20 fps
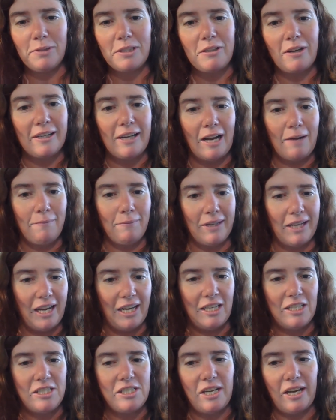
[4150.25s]
So I got him a
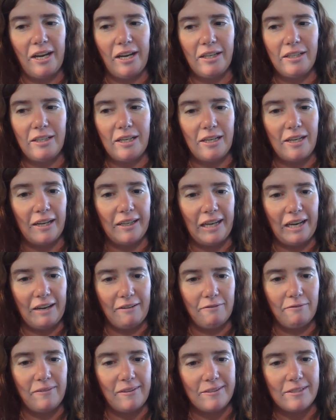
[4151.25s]
keychain and I
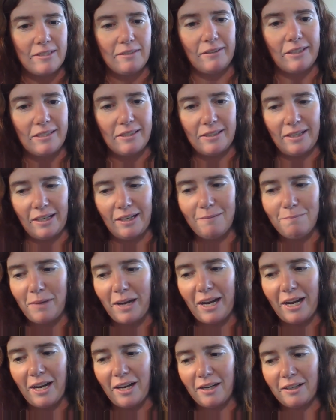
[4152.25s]
gave him his receipt
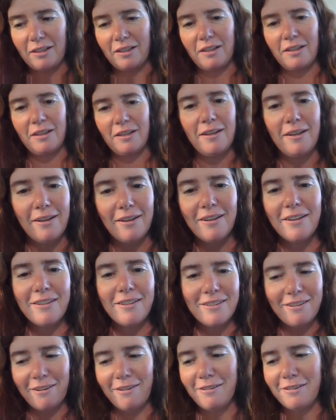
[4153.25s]
back.
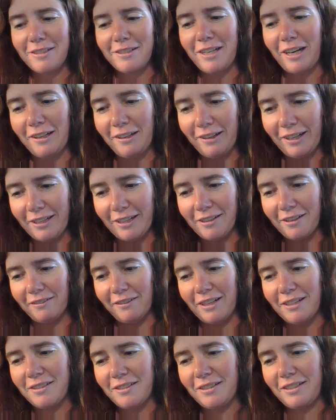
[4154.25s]
So it was kind of
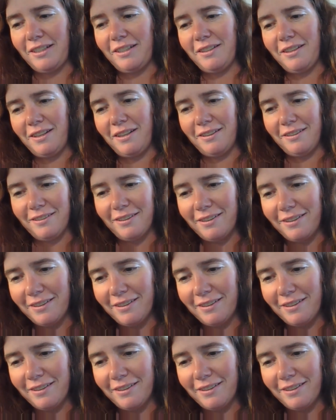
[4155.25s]
interesting.